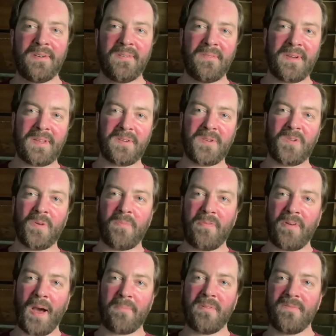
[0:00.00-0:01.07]
we can do a
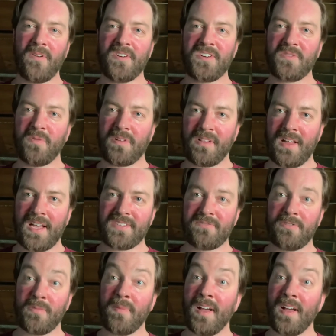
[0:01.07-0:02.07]
proper virtual classroom.